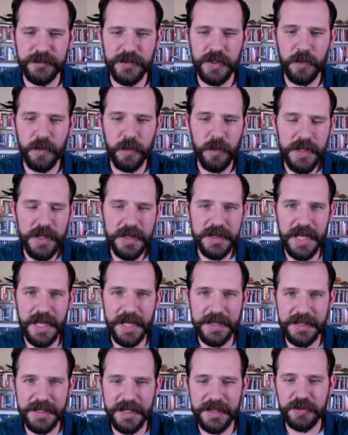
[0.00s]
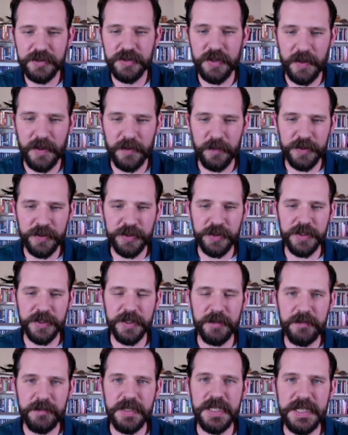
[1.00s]
with that then, during
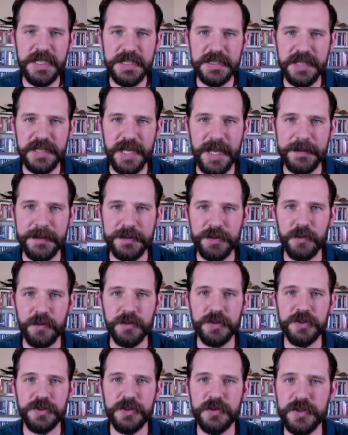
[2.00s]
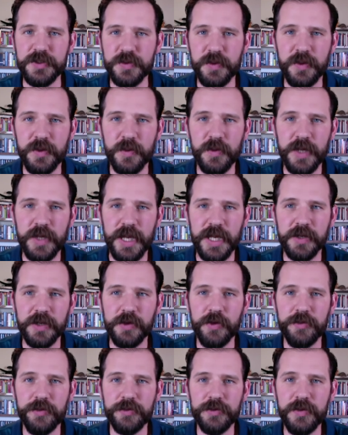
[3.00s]
the meeting times, what we'll do is we'll, we'll kind of
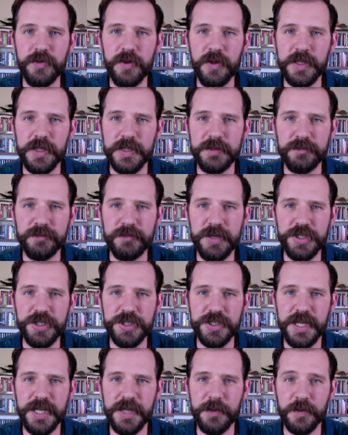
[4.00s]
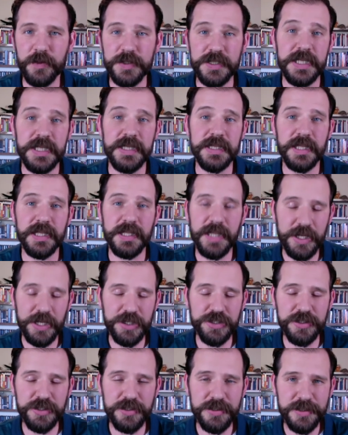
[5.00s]
go through all the information that was in the
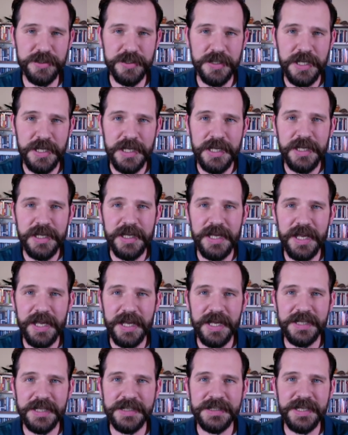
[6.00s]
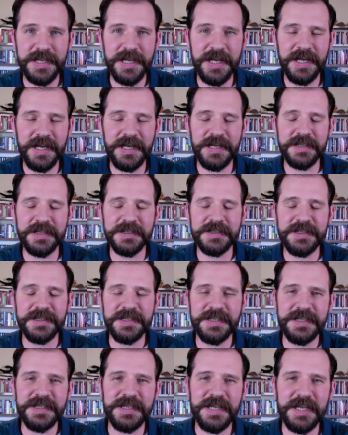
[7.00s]
lectures and, uh,
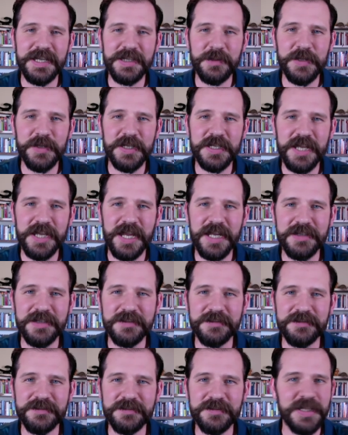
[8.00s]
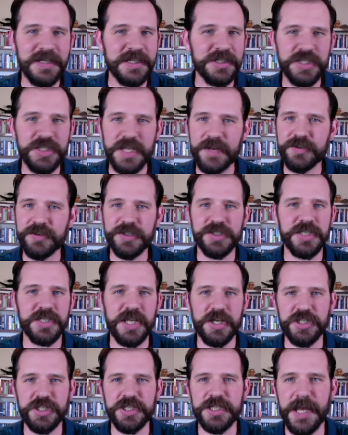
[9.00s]
and then we can kind of just have a
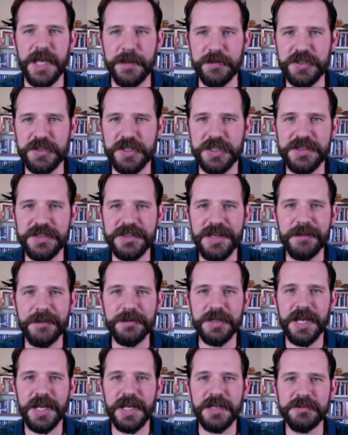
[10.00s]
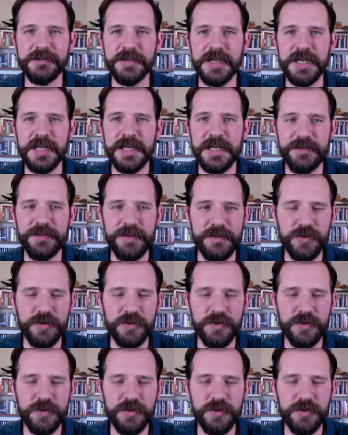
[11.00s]
discussion time, just a good time to kind of, if you have